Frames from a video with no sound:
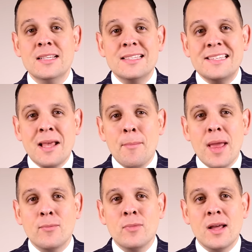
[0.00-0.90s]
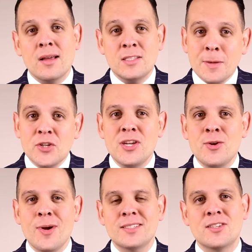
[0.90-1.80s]
Some men, especially
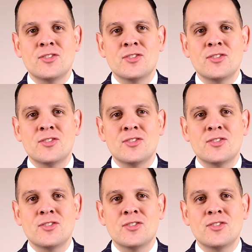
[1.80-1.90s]
in the US,